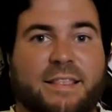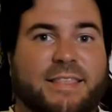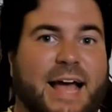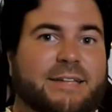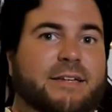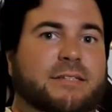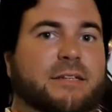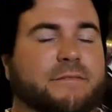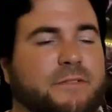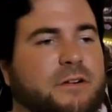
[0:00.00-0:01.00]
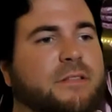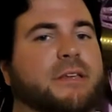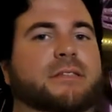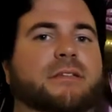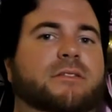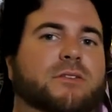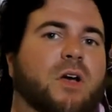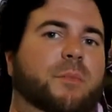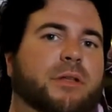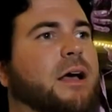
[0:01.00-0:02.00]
That does it for this installment.